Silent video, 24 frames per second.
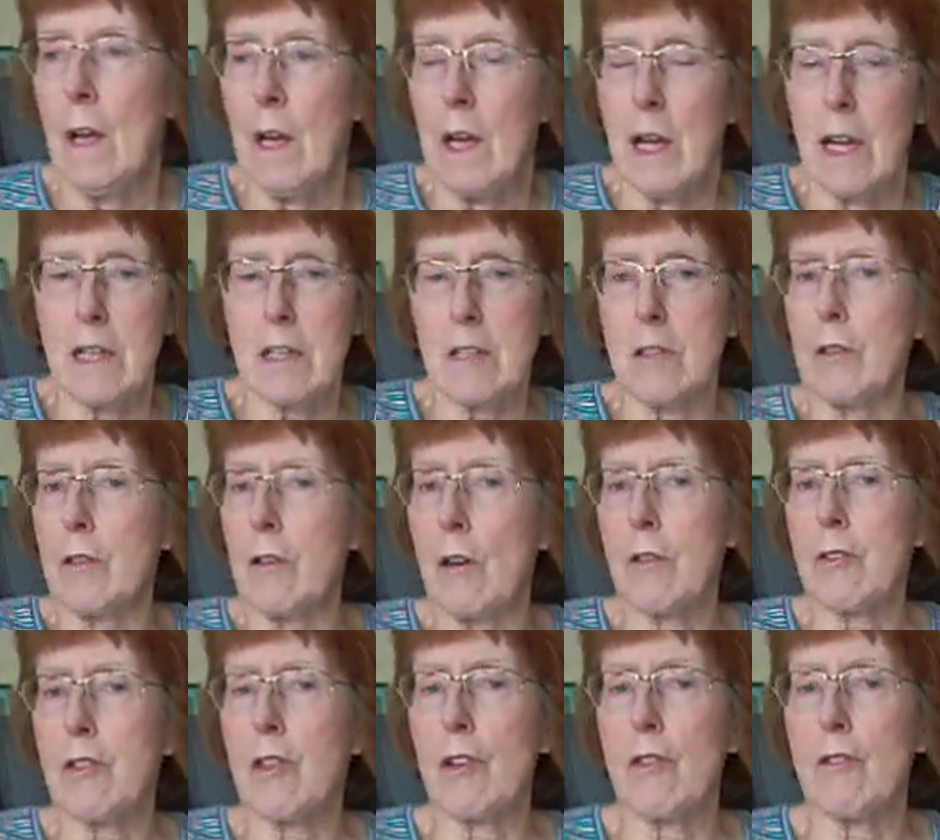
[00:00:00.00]
It's
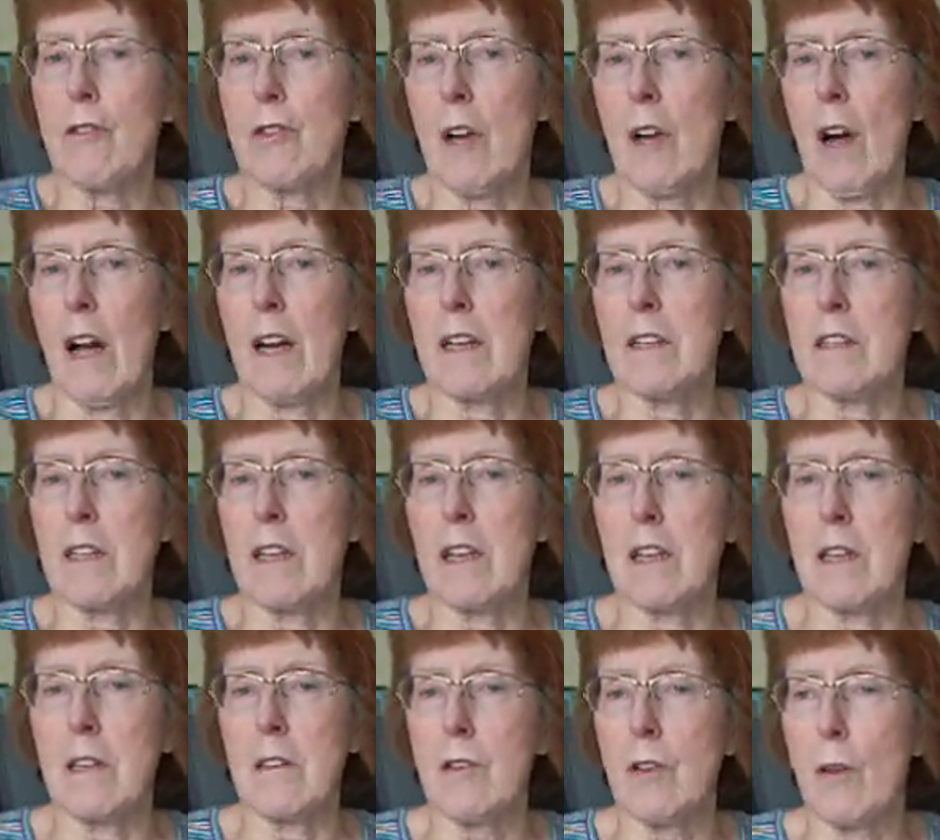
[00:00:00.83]
not a good
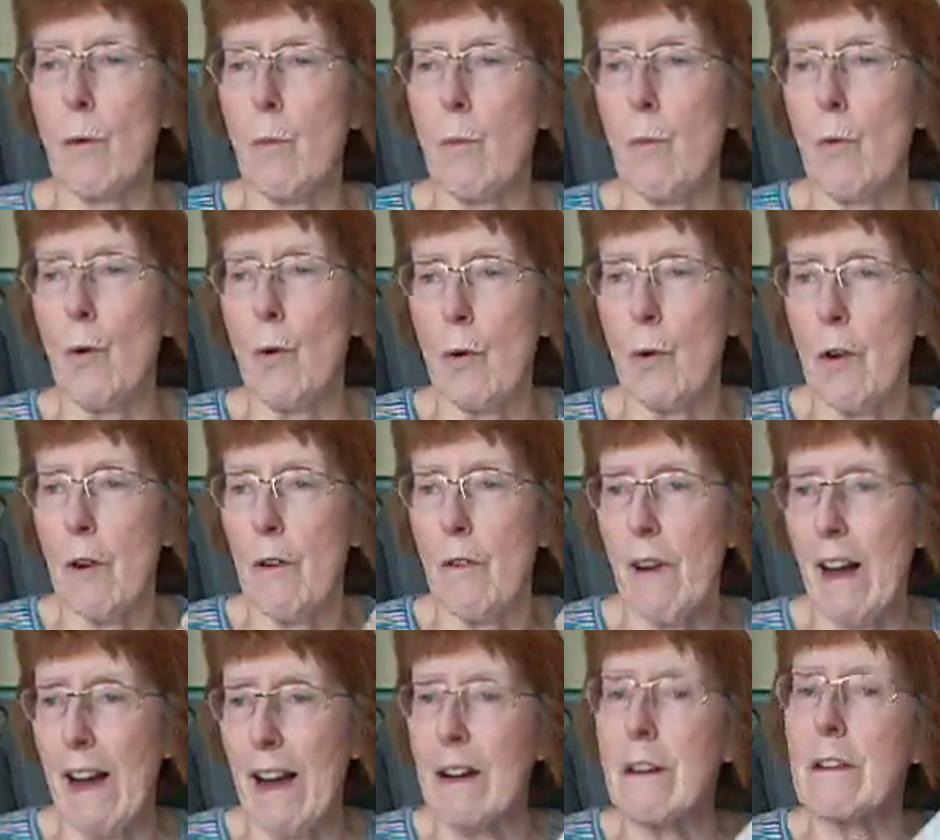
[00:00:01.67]
idea to walk
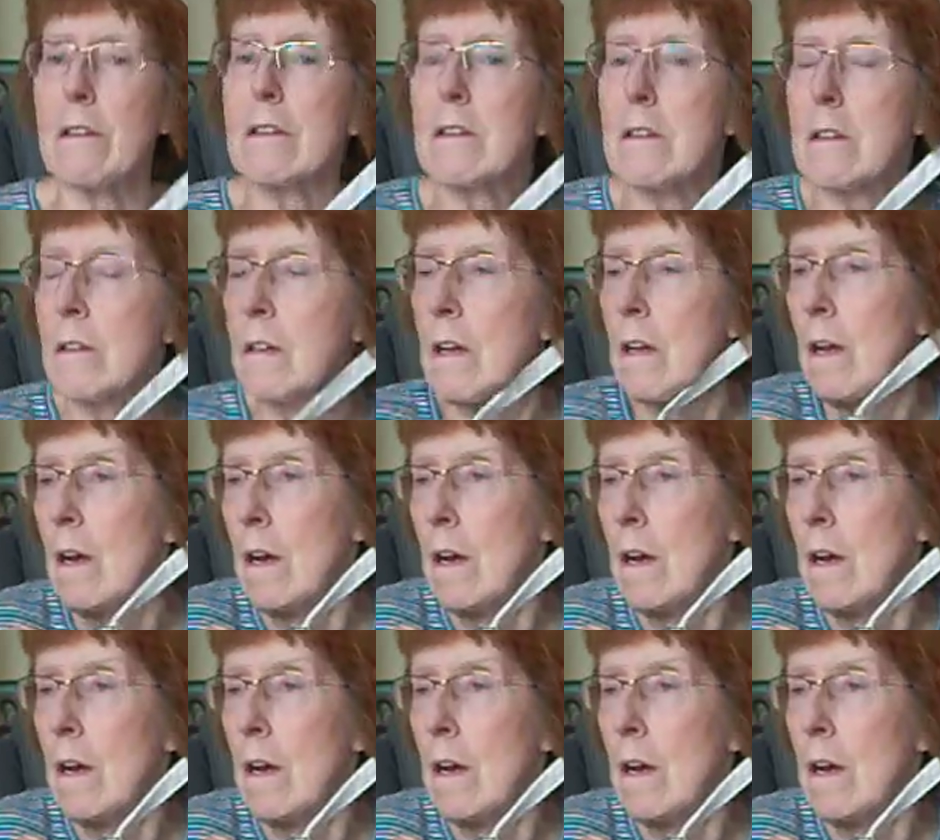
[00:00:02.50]
around